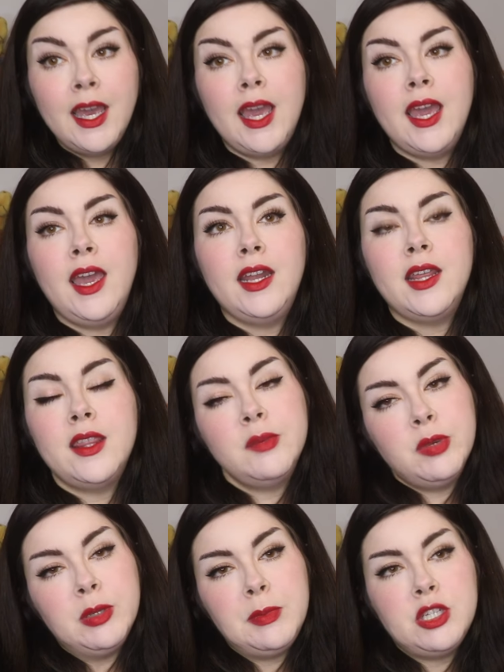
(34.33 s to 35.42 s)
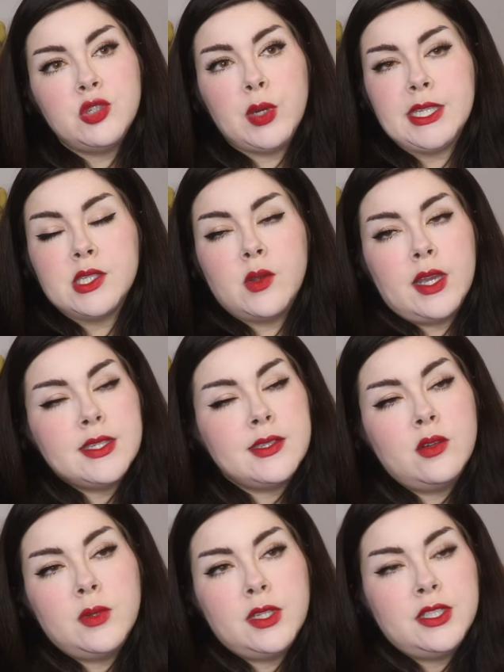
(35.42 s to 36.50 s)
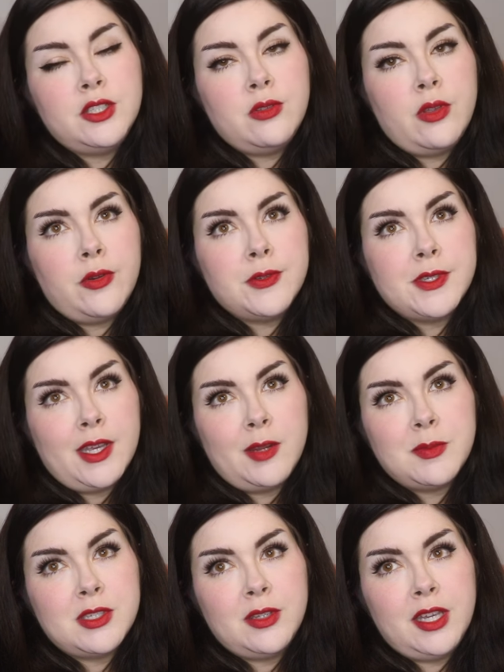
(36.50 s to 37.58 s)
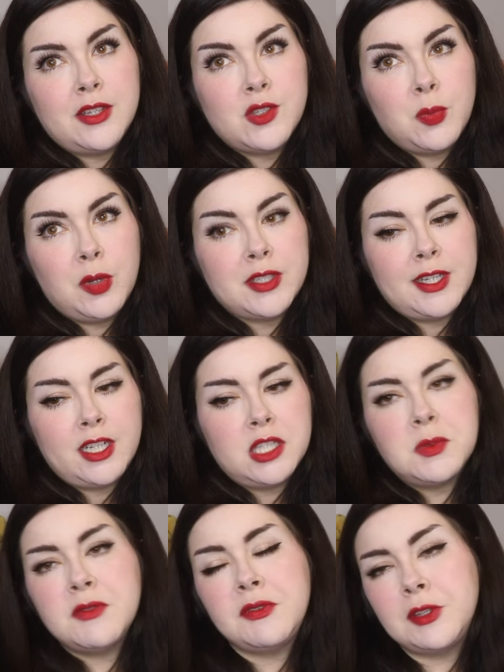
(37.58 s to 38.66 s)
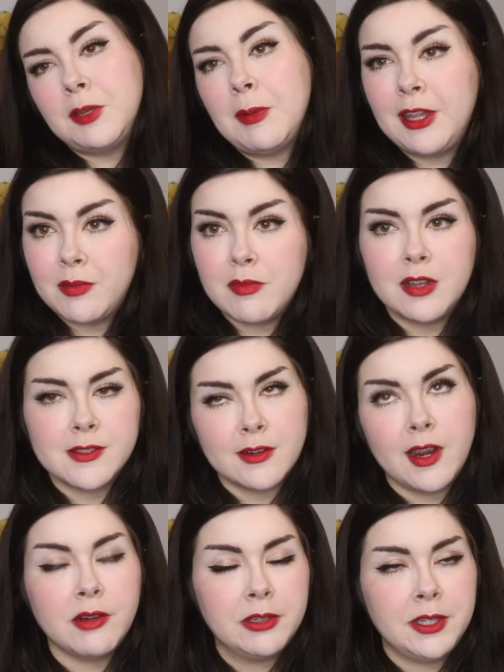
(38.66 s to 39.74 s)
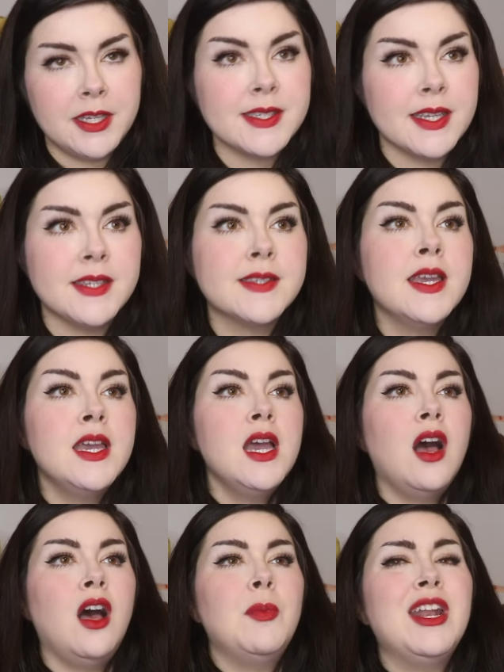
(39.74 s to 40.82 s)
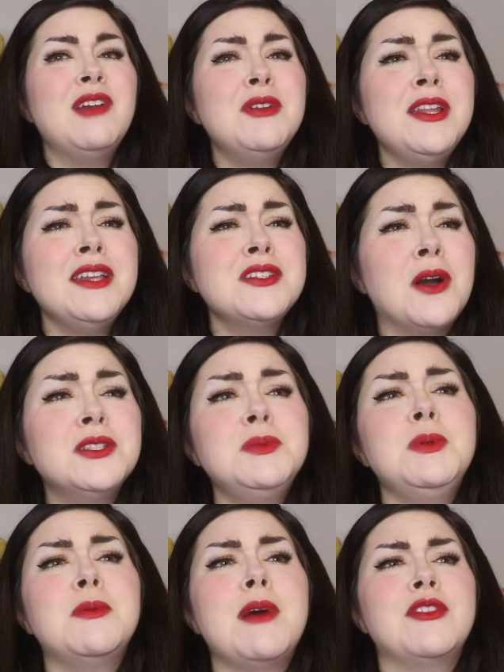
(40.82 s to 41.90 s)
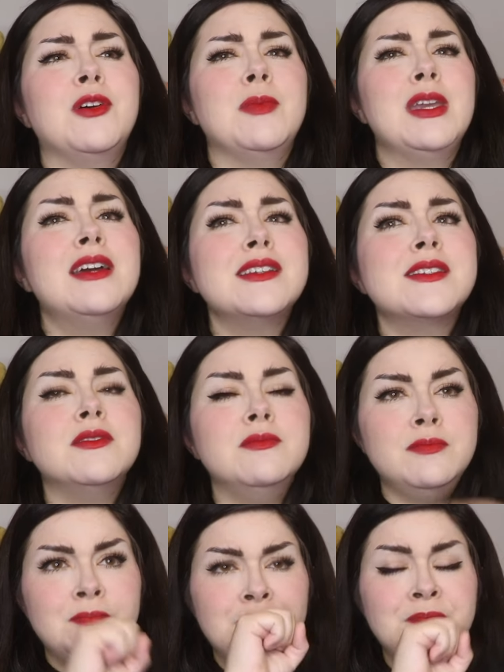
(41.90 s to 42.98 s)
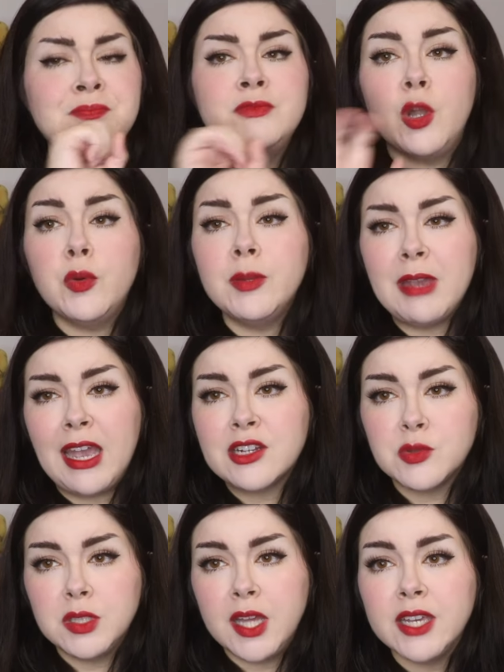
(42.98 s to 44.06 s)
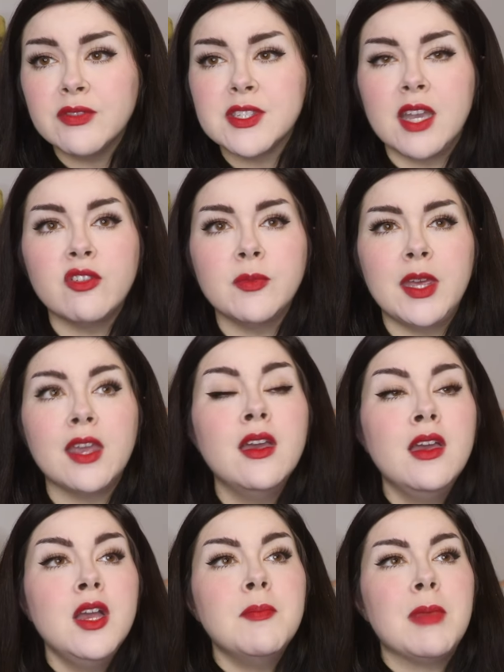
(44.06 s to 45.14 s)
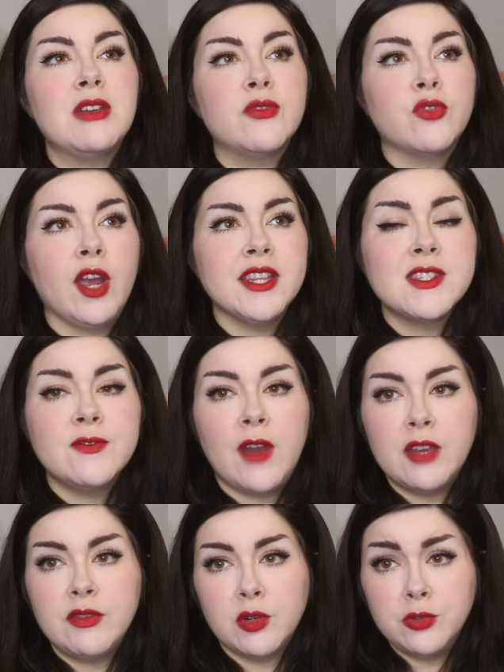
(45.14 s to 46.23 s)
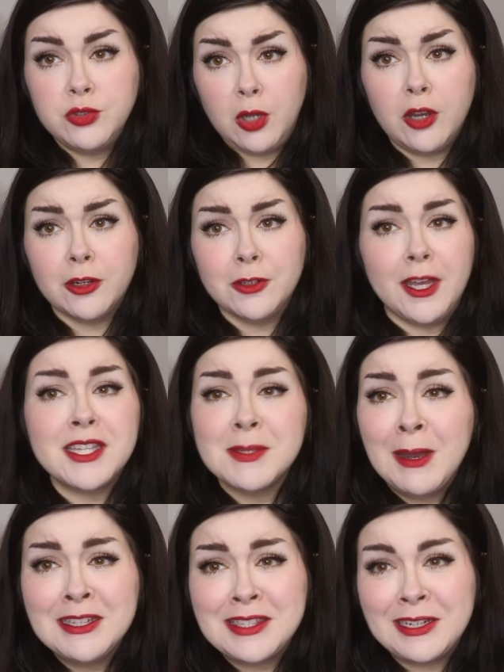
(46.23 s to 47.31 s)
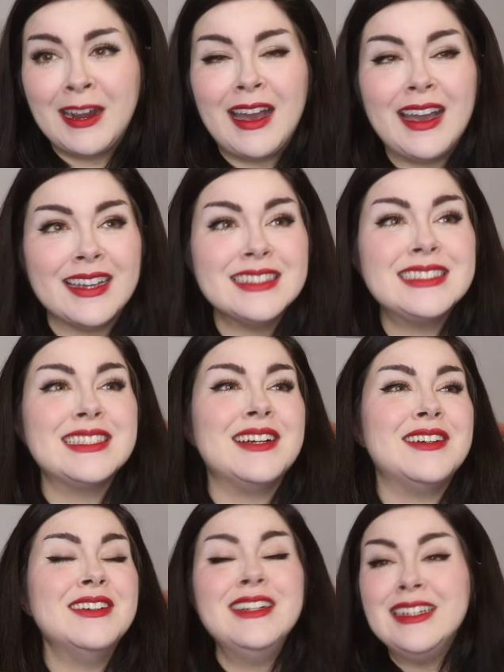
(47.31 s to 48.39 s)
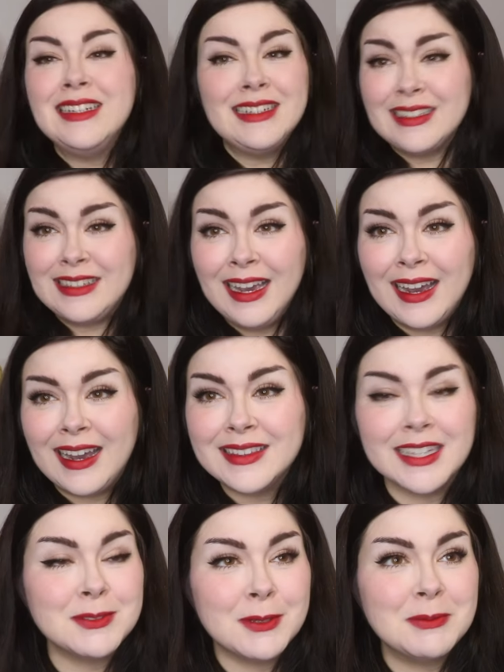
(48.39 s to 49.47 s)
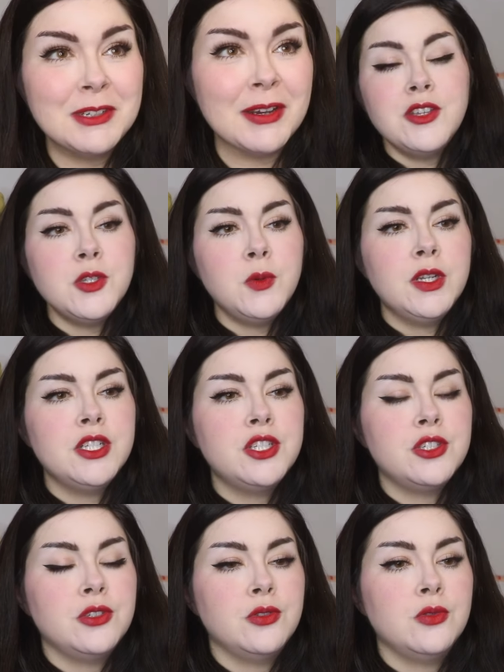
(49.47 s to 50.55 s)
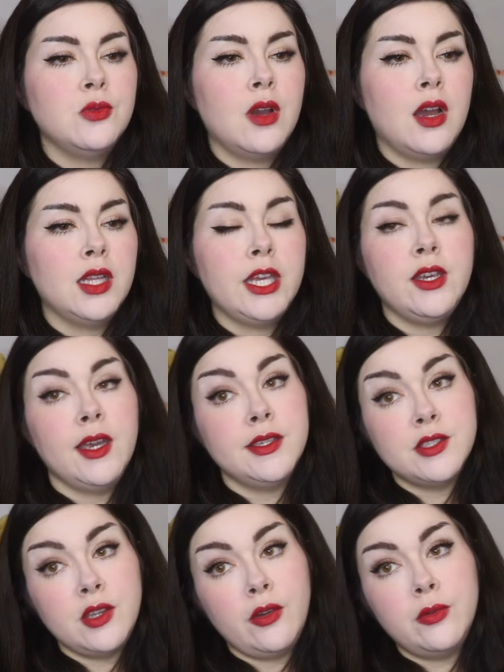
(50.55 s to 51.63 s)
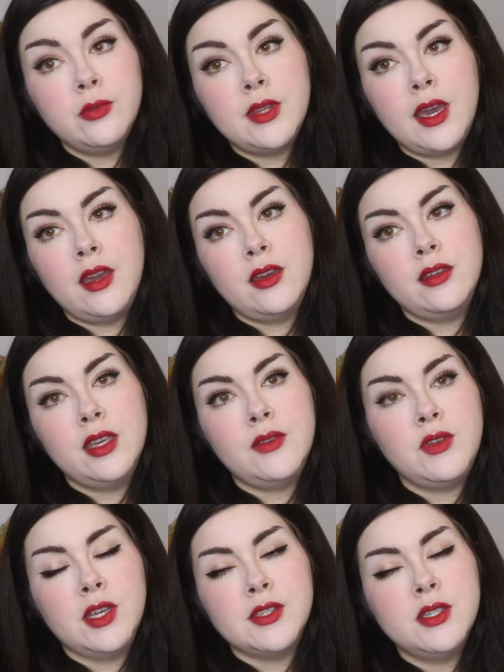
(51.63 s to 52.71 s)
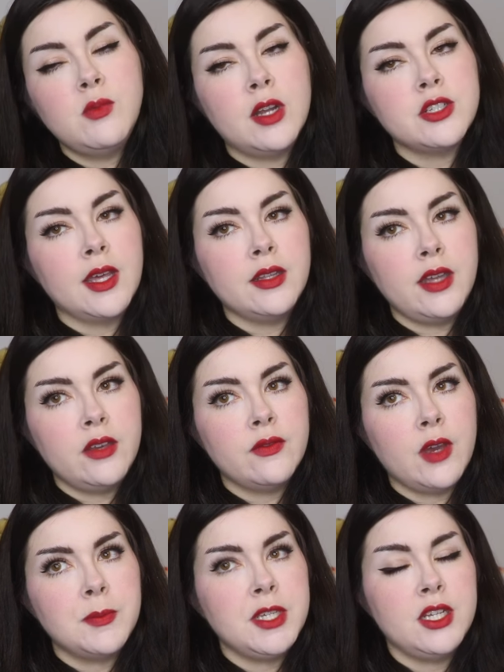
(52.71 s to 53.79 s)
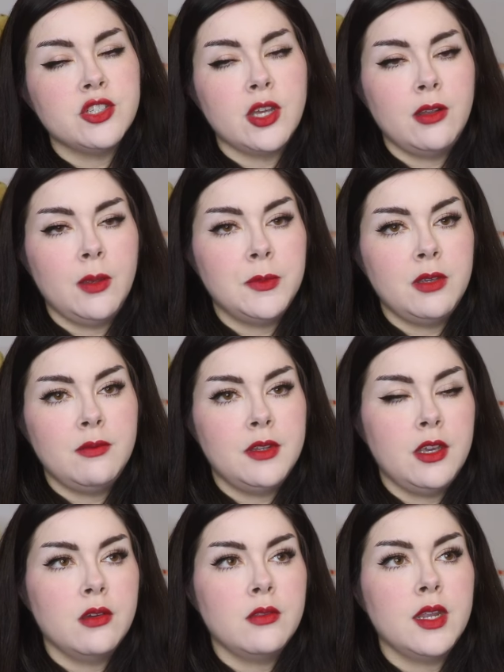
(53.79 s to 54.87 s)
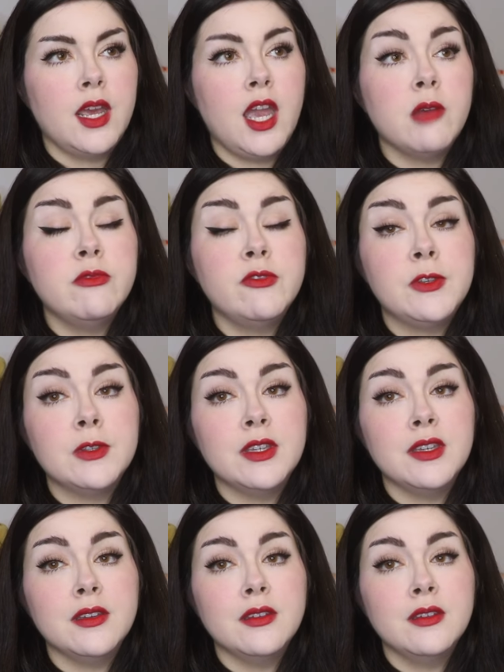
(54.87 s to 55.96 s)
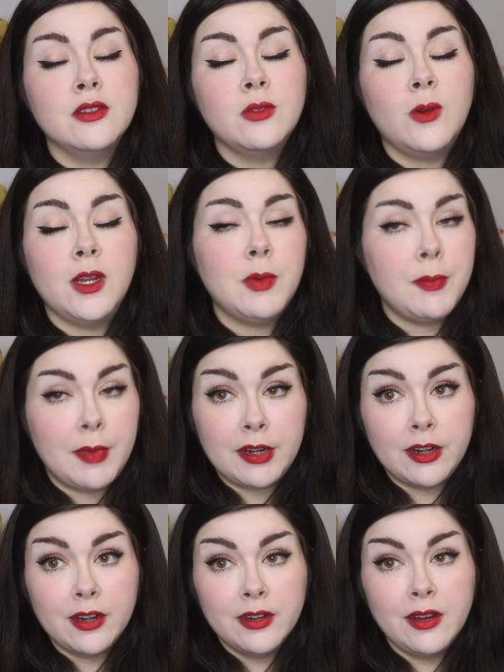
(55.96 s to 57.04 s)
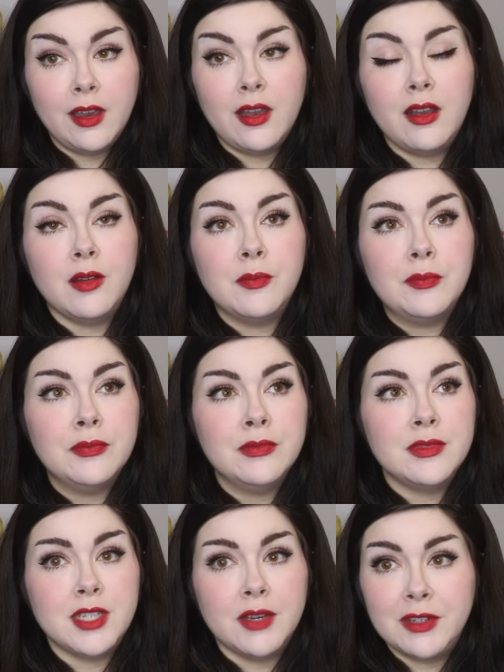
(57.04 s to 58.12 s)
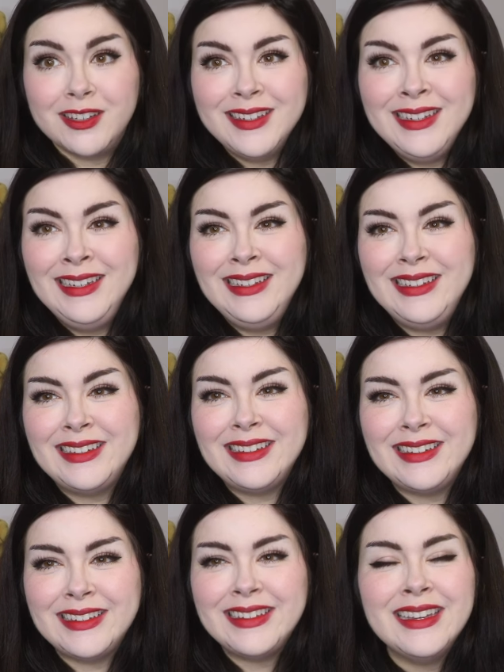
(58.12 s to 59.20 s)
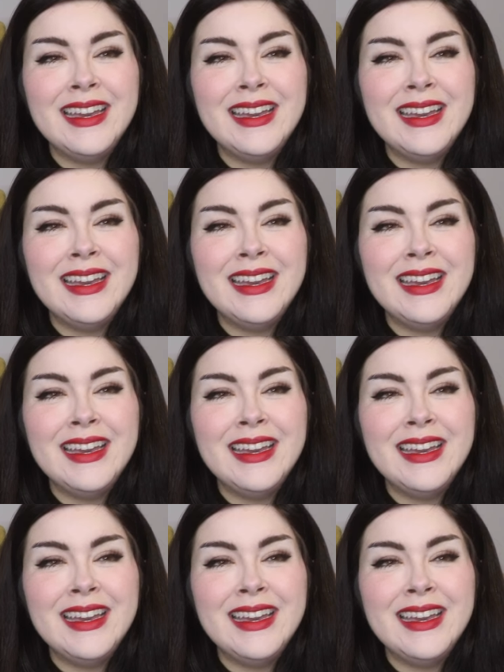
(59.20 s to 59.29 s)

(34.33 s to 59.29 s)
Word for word: and they bring me joy so I still wanted to do those and I'm still like super excited specifically about like Monster High releases um, and I want to like talk to people about them because no one in my actual life aside from like my friend's five-year-old daughter likes Monster High so yeah, that's what I'm doing. I also wanted to uh, let you guys know that if you guys did watch that life update, channel update video, that I am feeling quite a bit better, um, definitely.